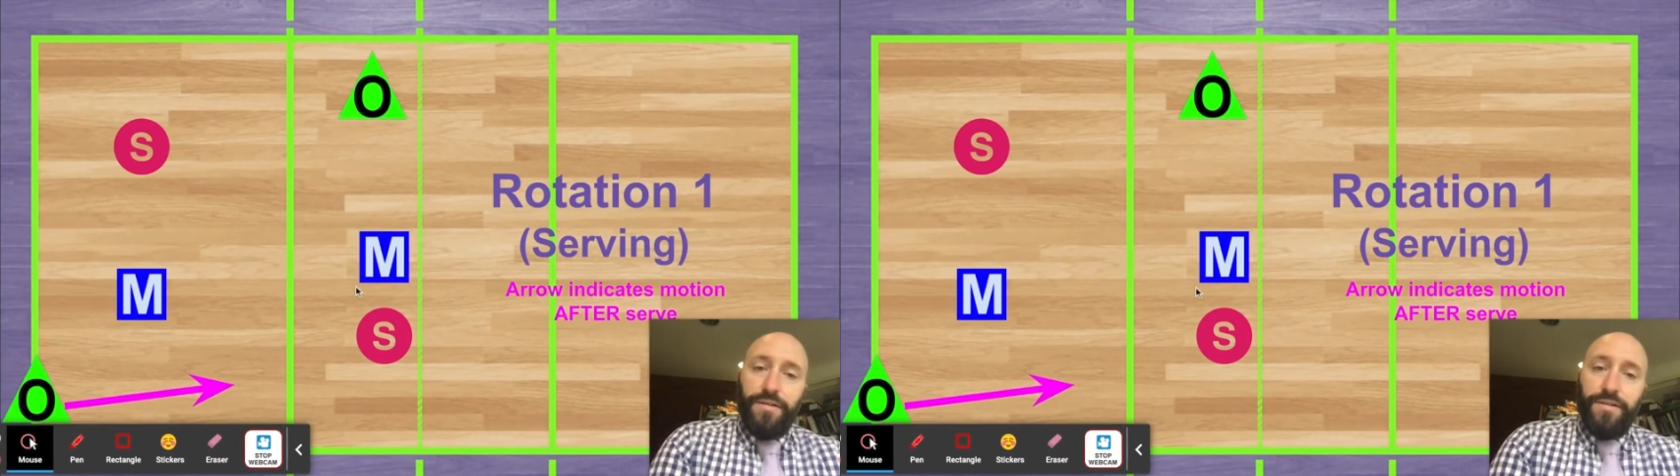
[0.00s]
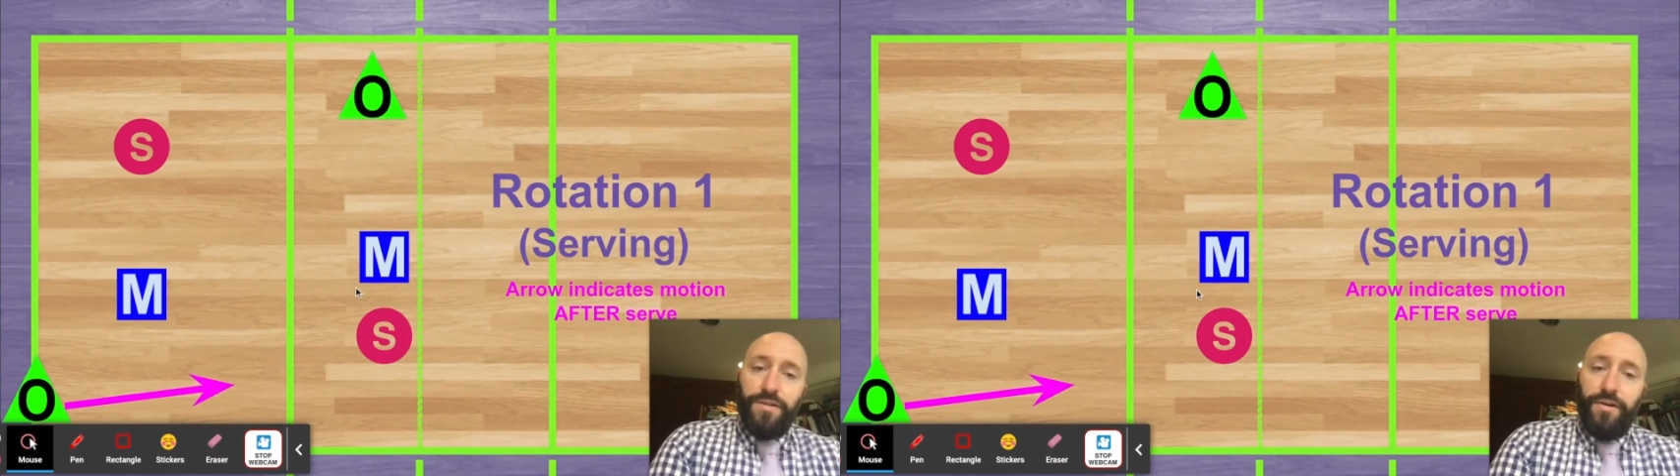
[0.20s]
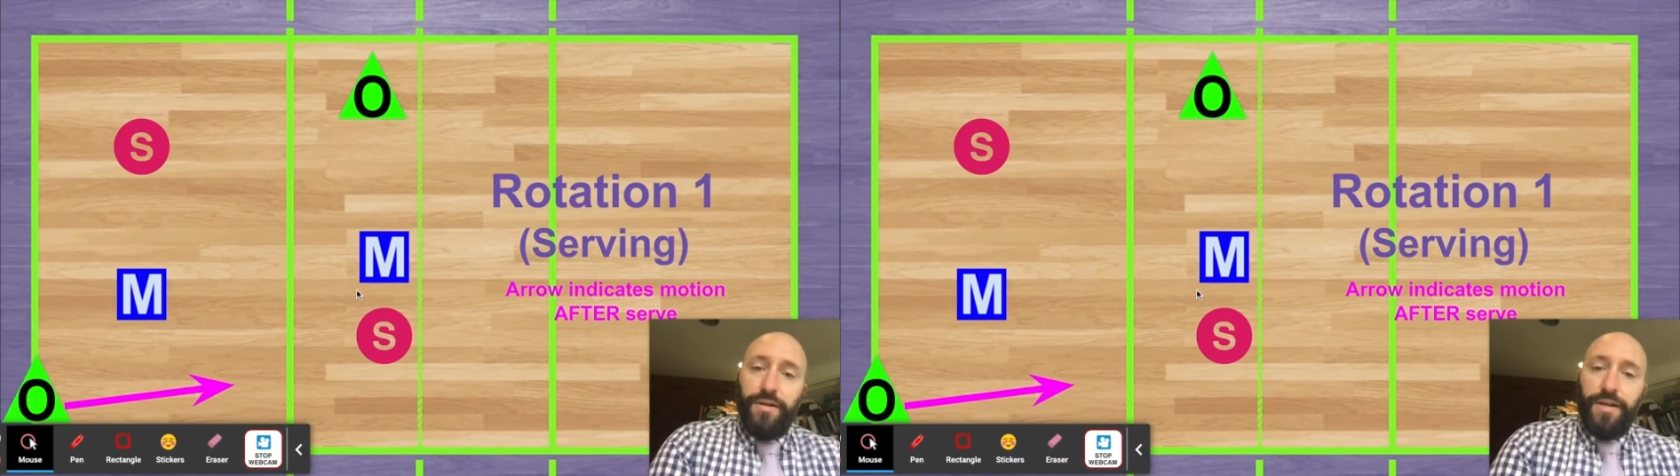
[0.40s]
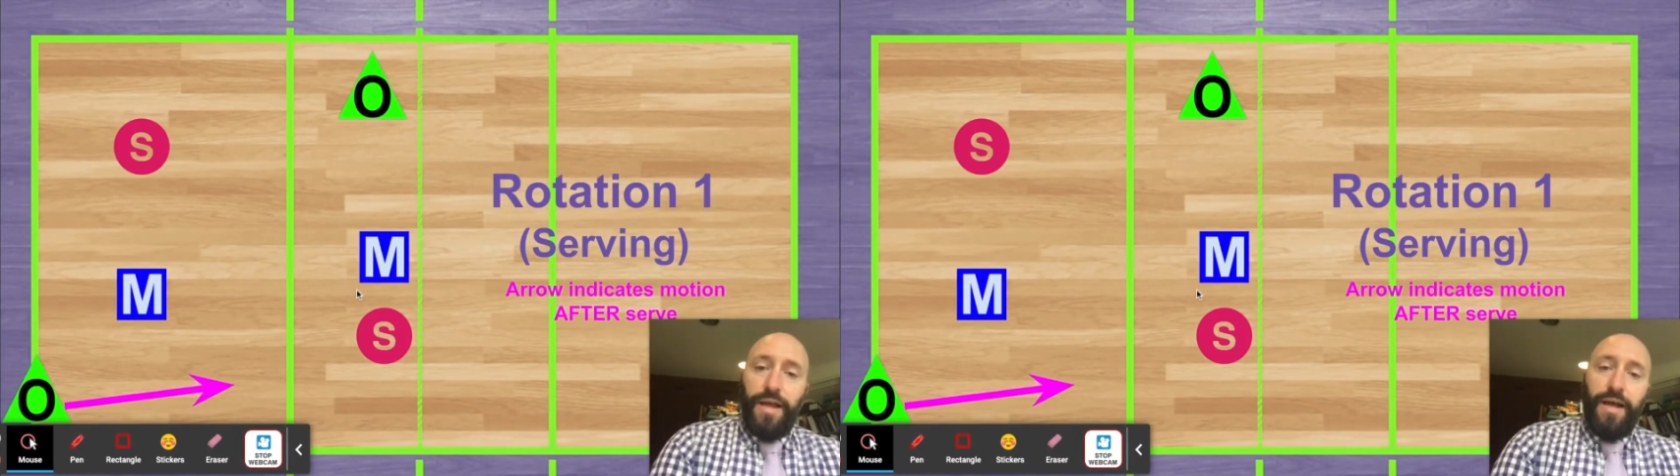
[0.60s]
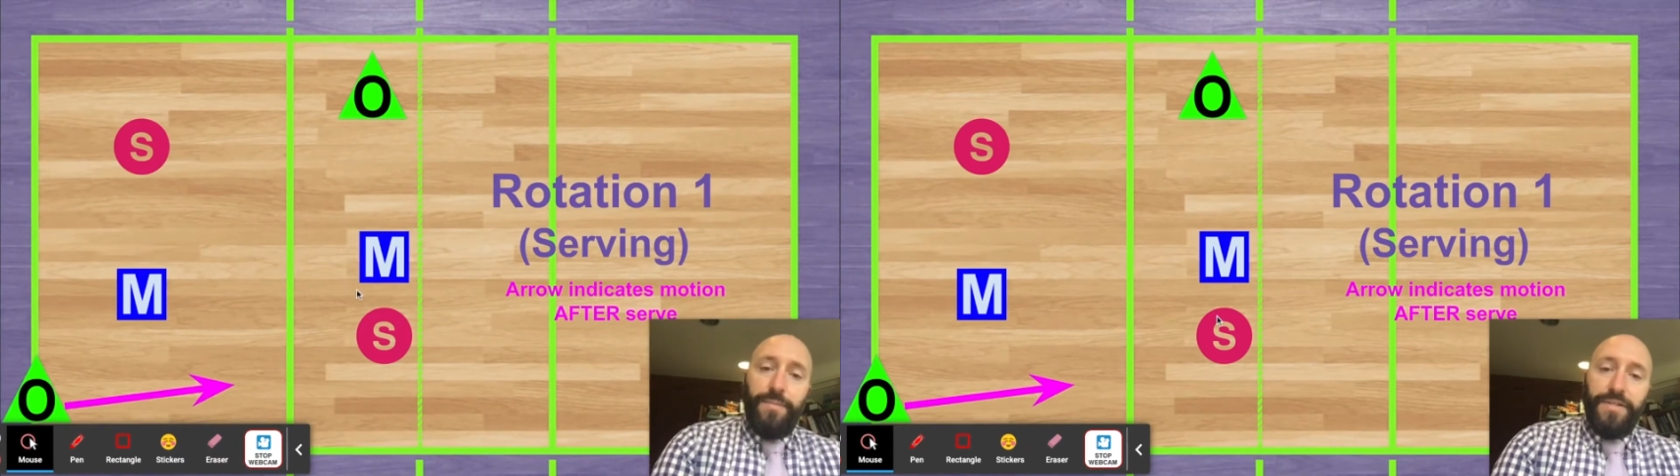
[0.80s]
starting
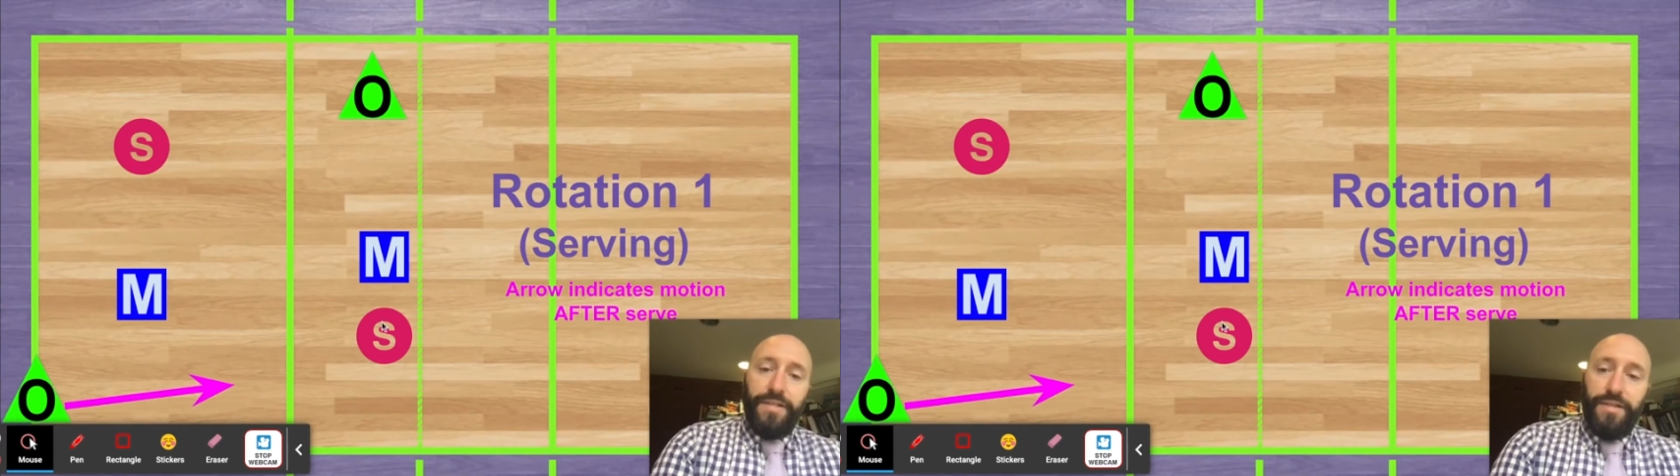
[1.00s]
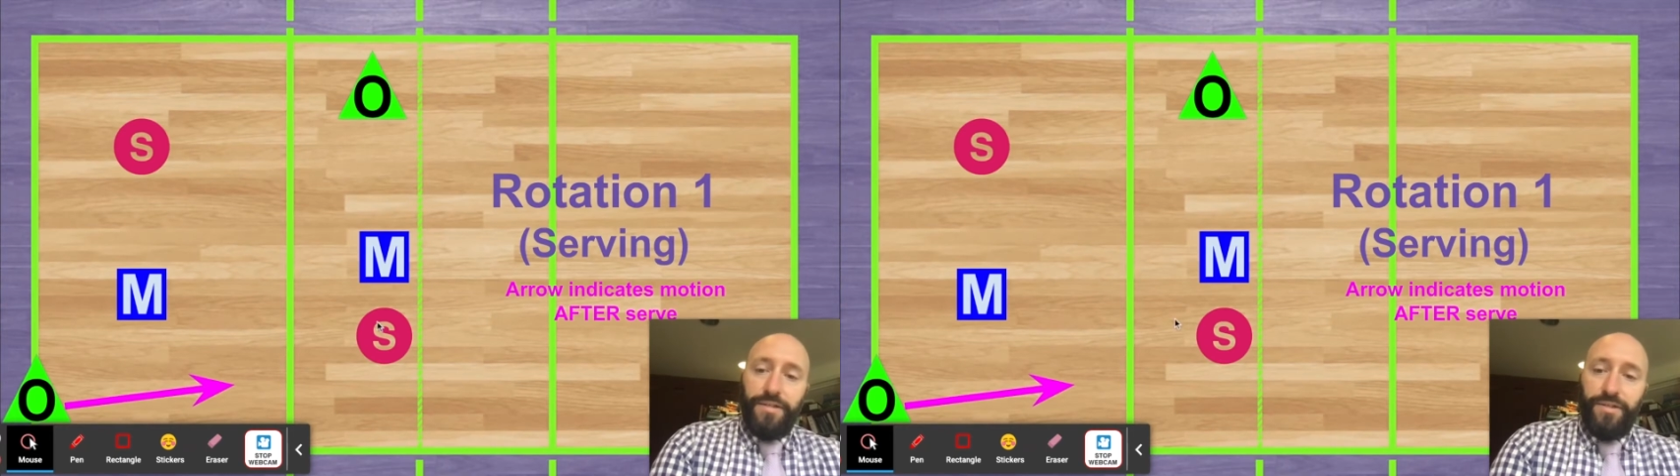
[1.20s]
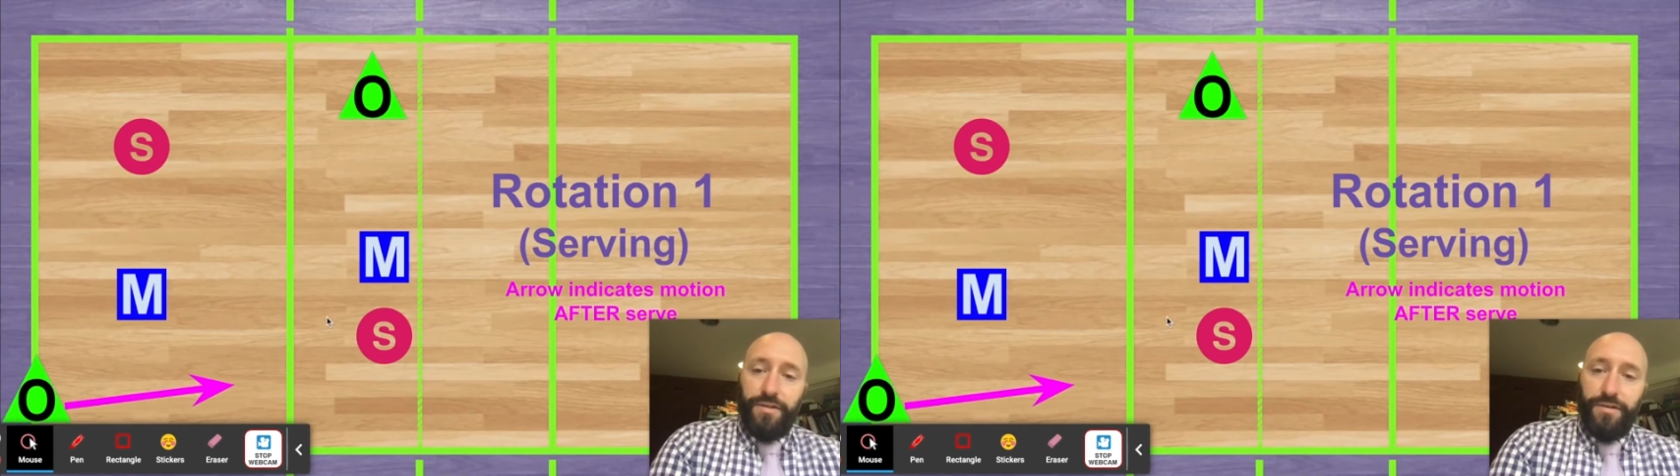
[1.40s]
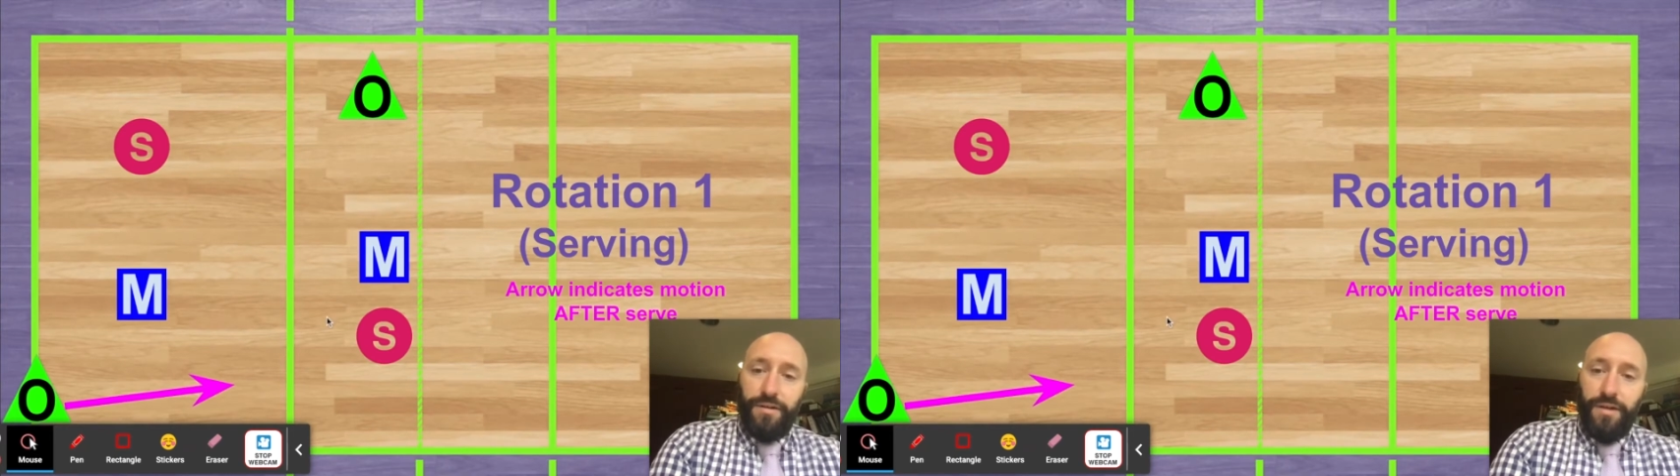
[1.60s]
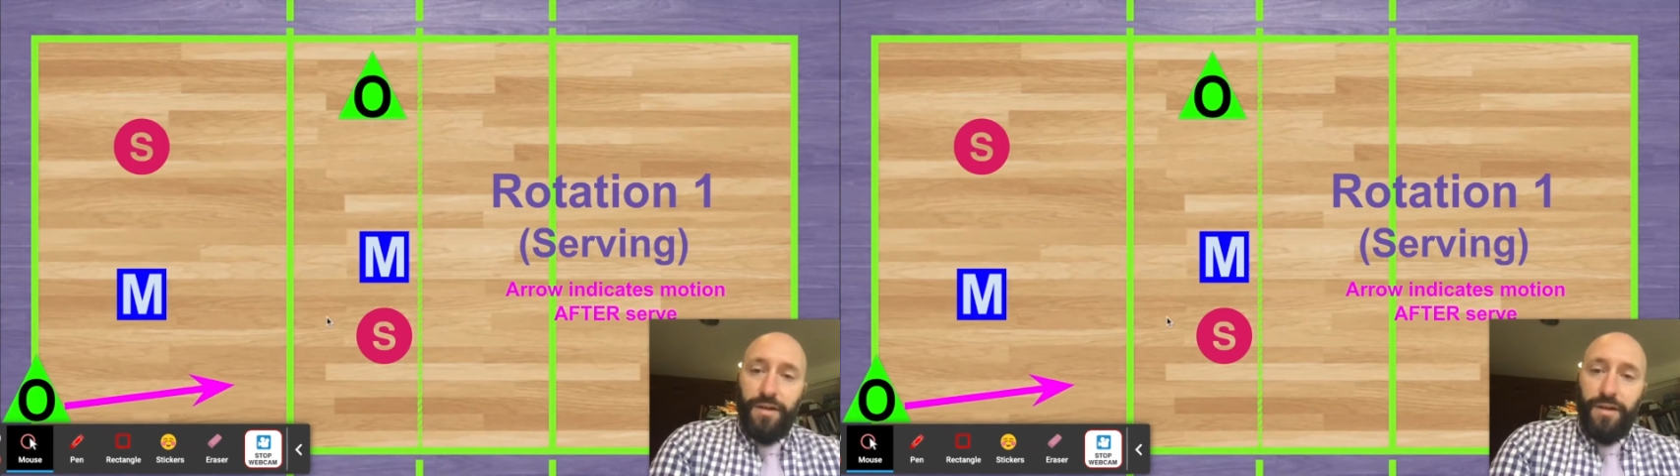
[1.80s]
opposite each other.